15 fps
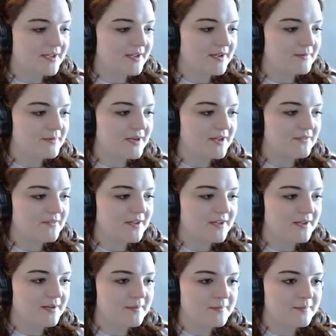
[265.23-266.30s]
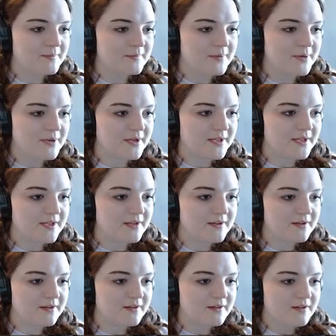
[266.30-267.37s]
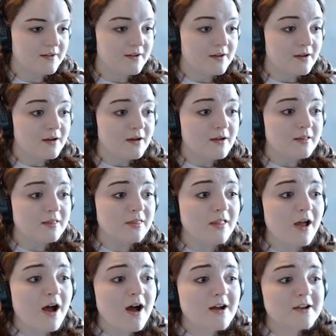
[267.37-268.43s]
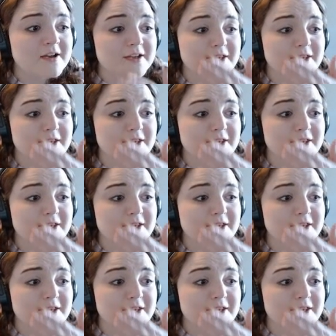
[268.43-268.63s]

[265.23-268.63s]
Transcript: I'm gonna have him put lock.